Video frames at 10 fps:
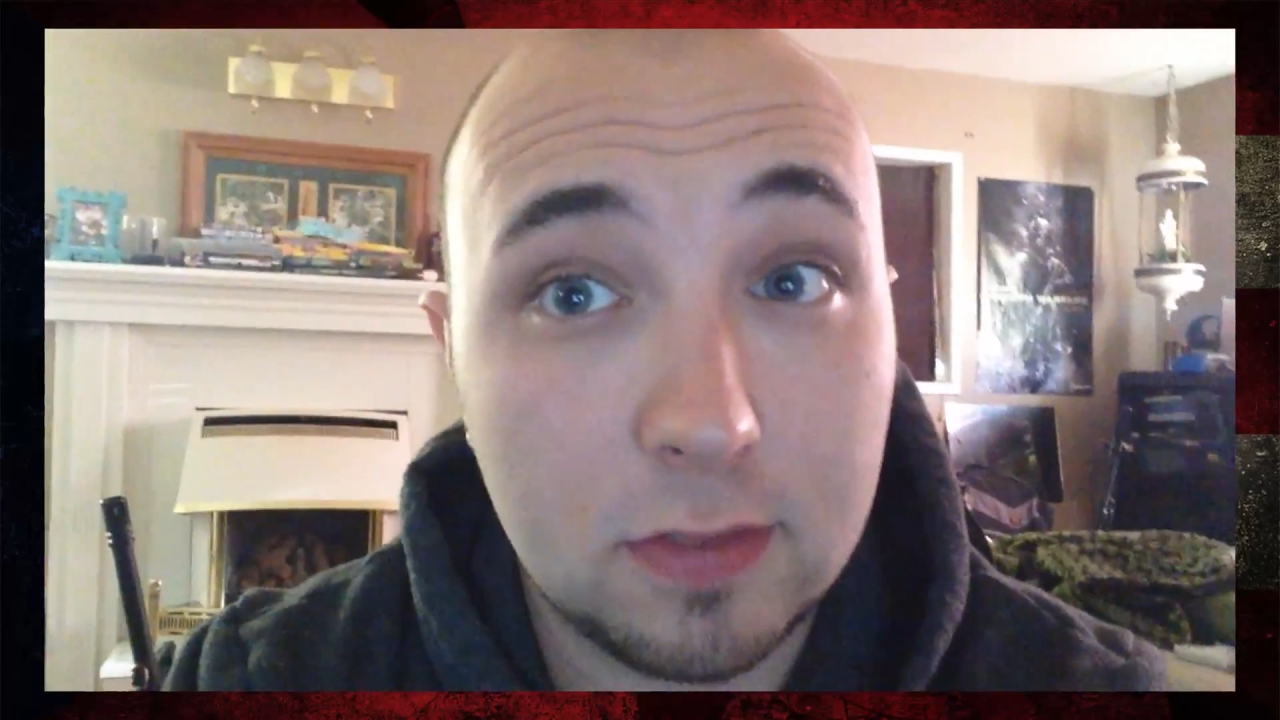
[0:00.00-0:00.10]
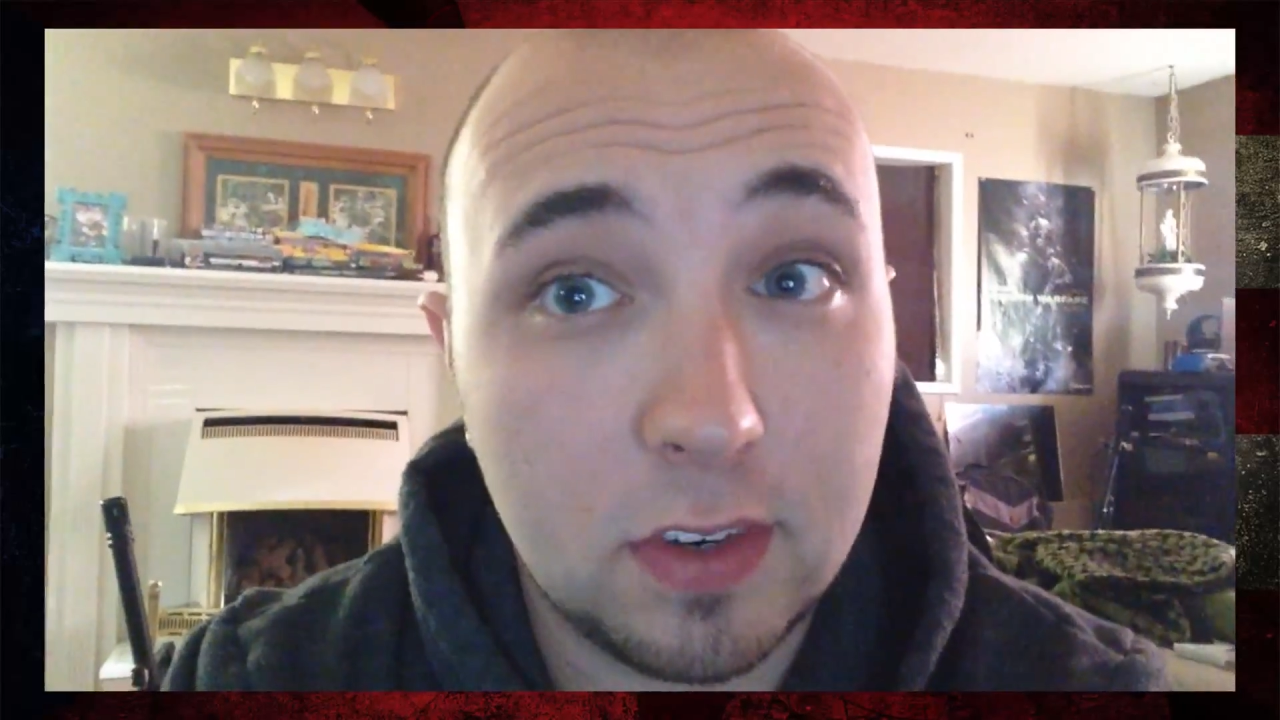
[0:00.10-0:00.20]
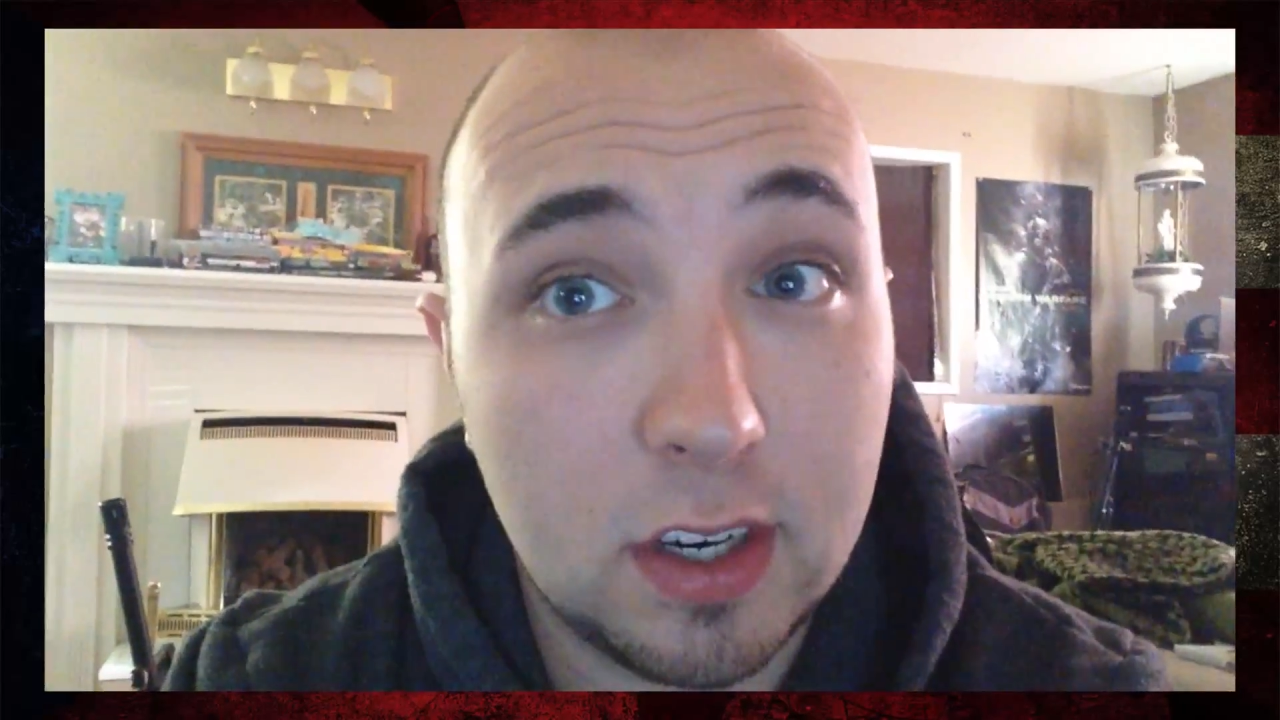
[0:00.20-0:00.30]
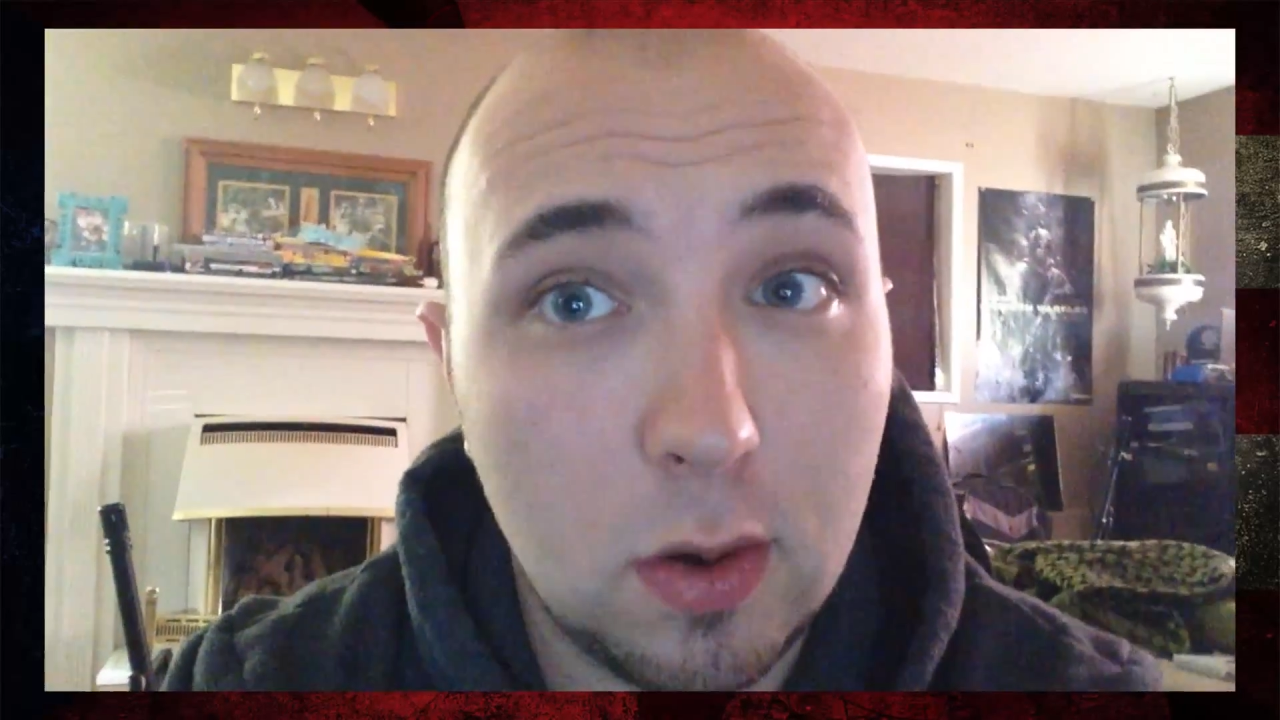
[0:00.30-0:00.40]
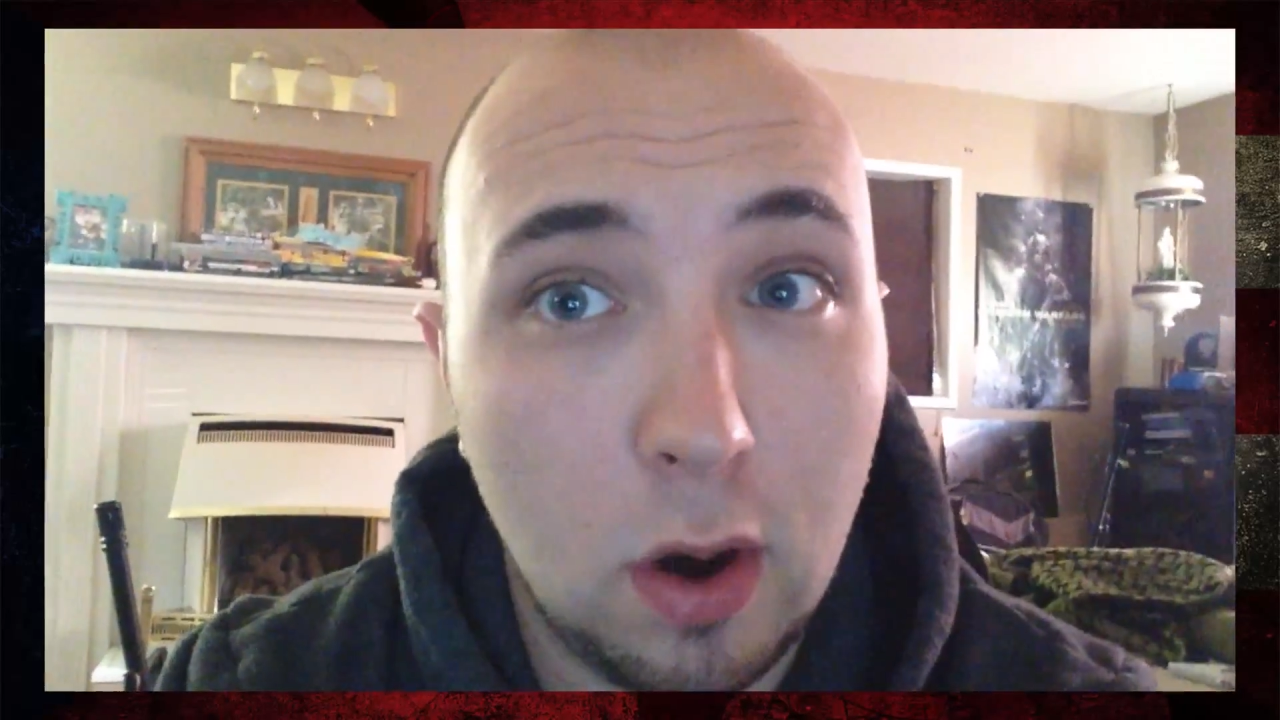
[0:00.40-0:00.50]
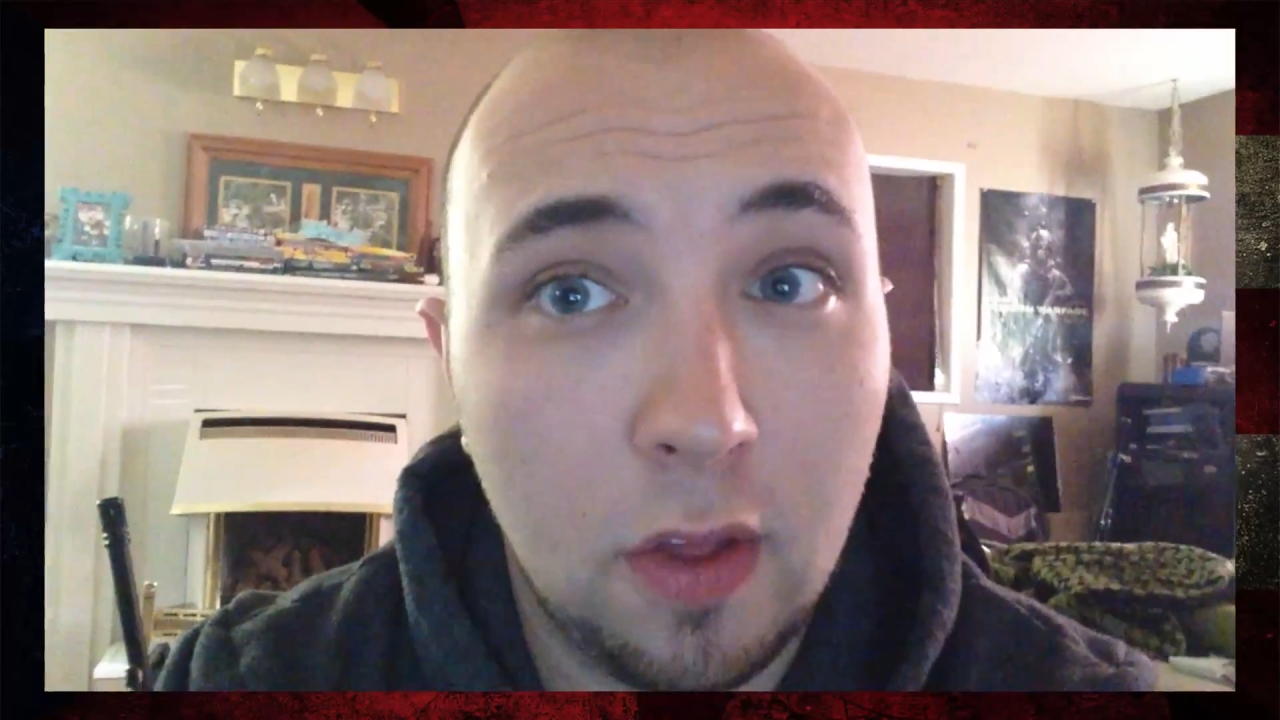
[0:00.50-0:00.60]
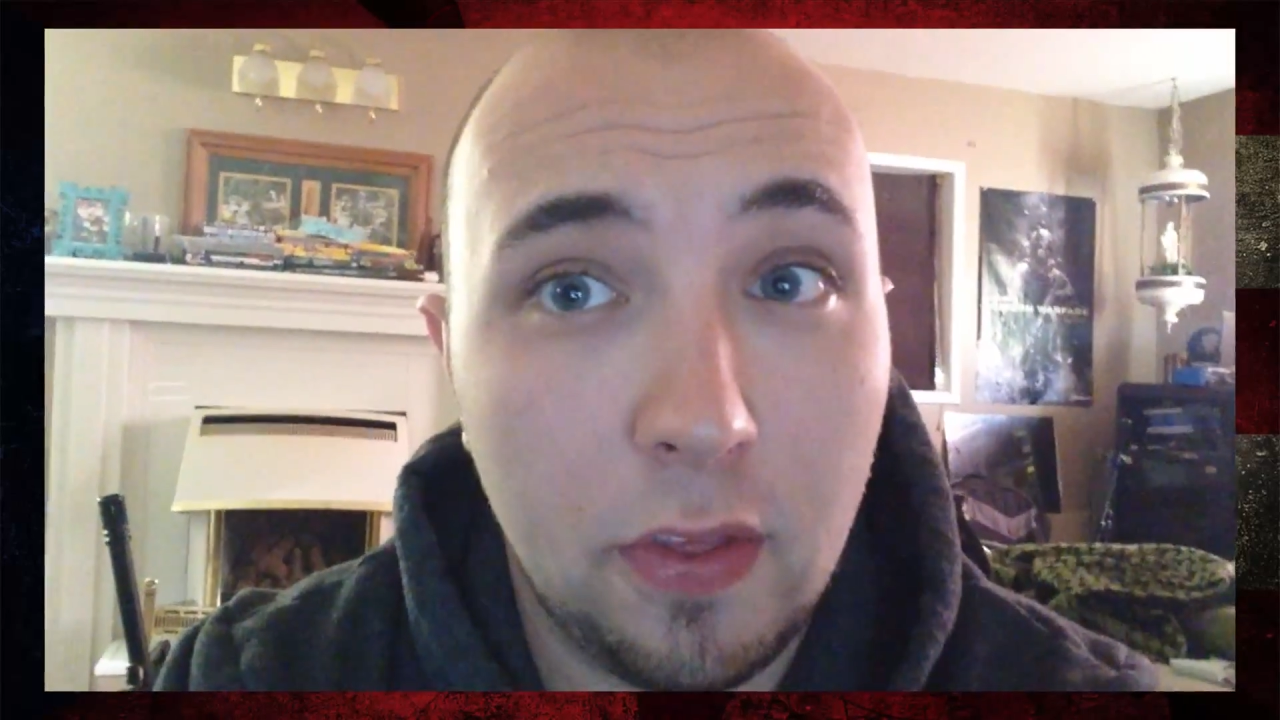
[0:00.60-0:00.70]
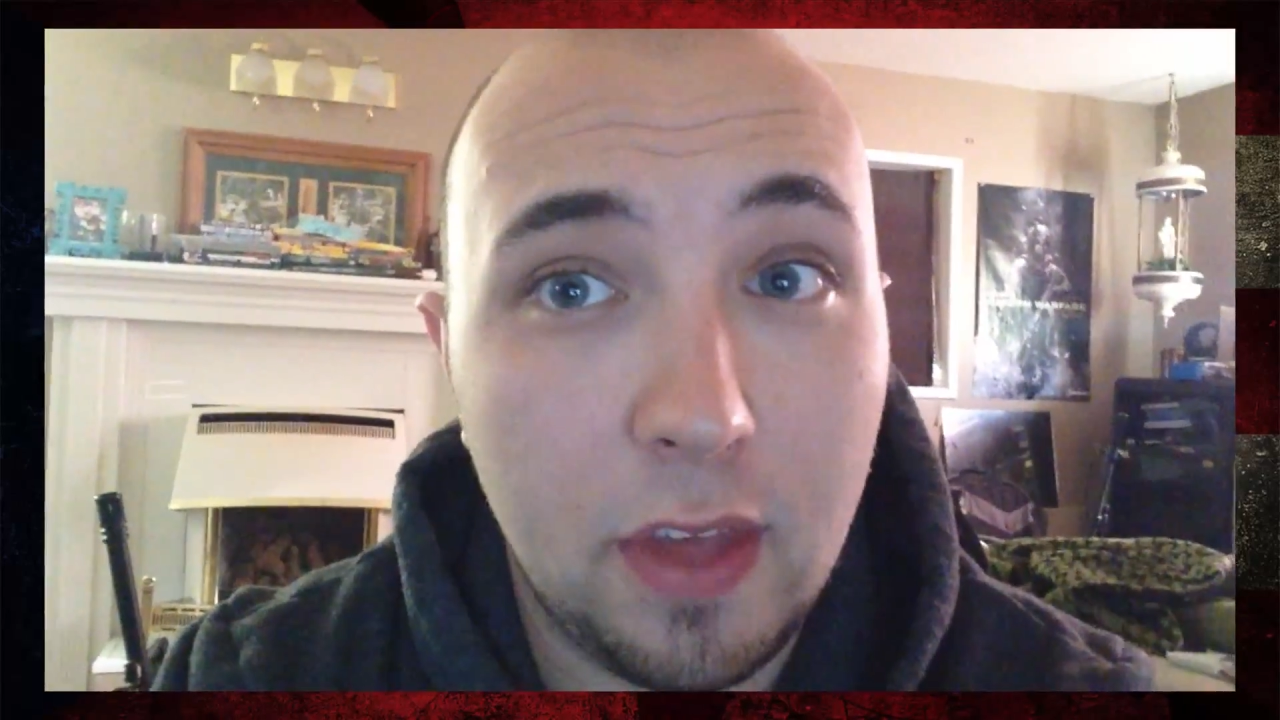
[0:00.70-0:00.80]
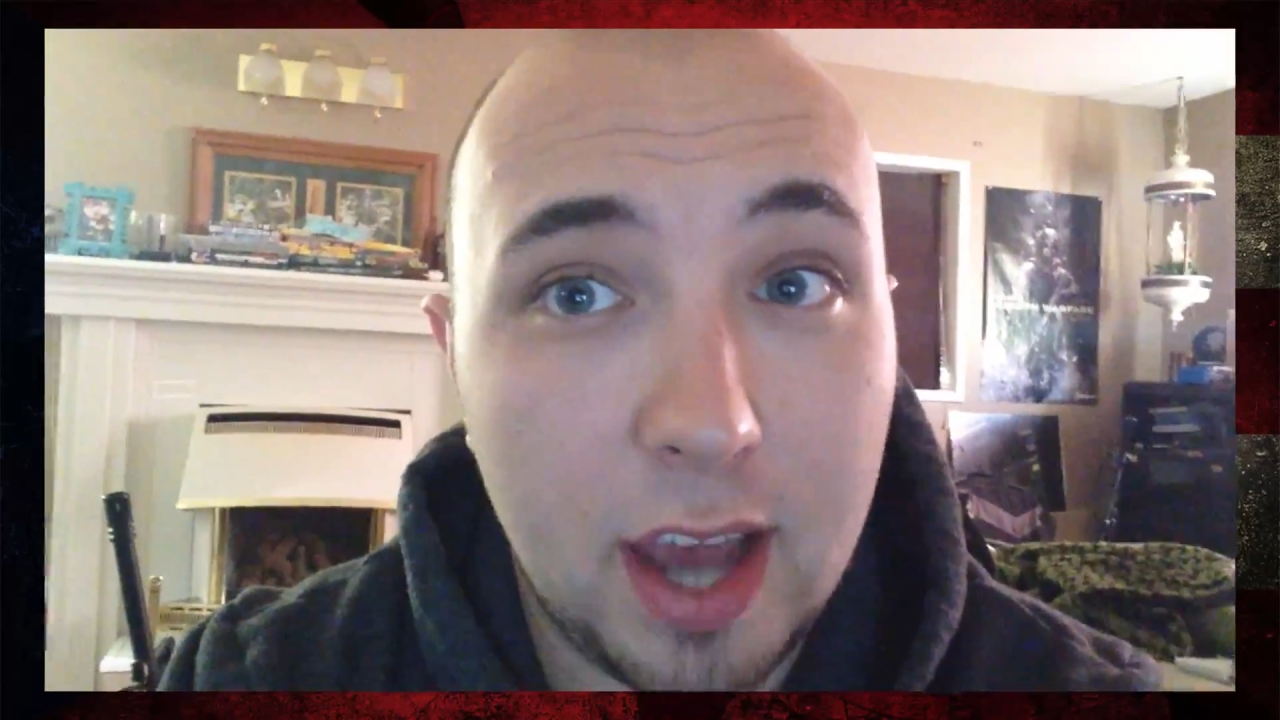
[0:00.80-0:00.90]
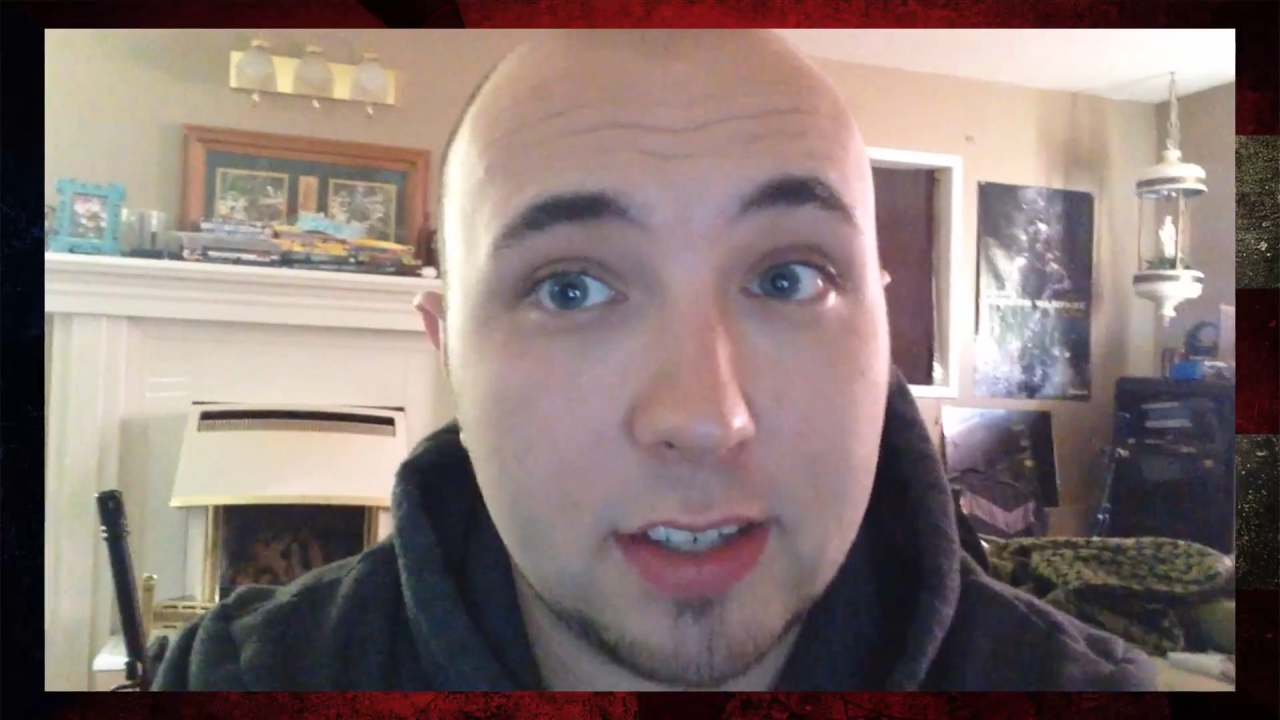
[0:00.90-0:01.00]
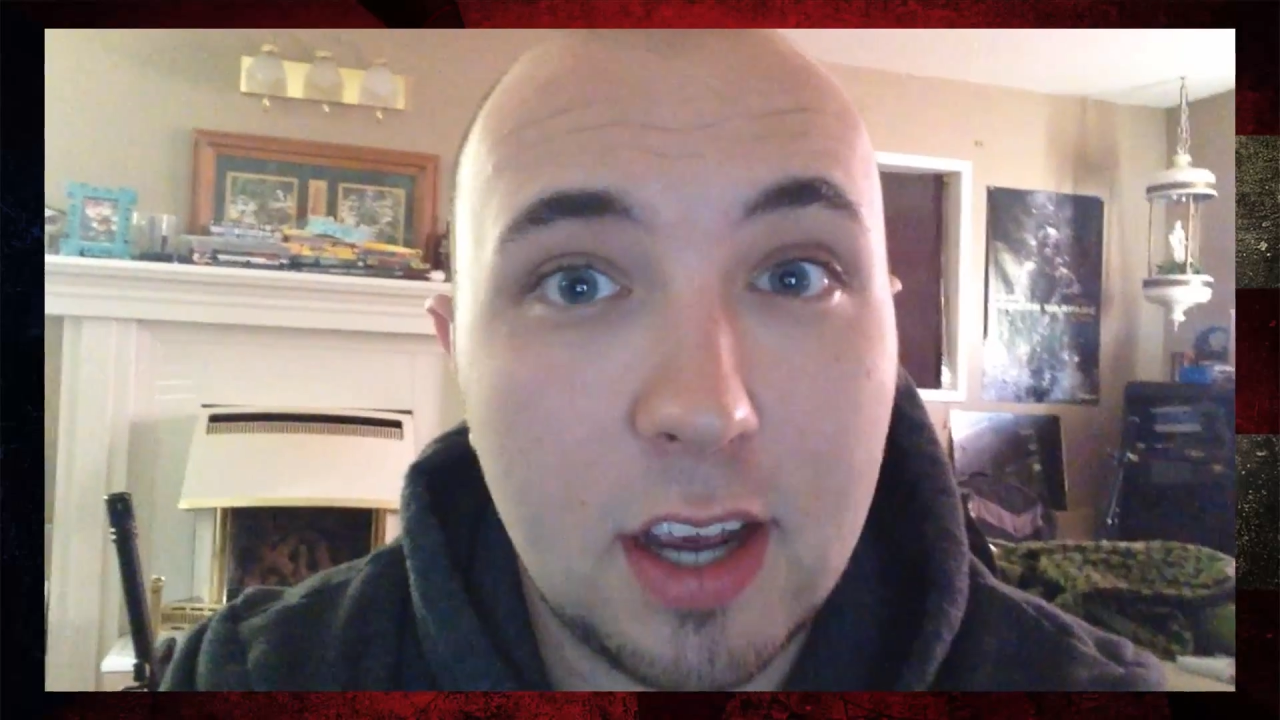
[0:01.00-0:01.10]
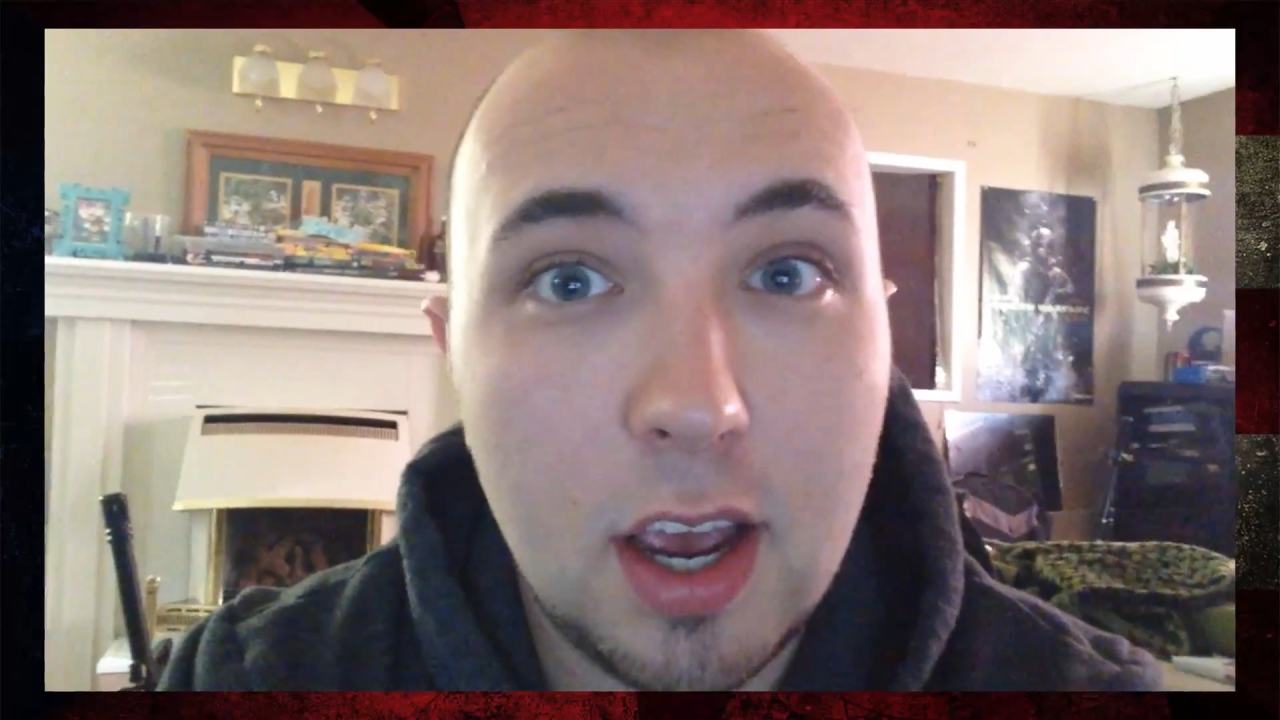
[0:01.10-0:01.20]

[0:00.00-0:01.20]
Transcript: video on that.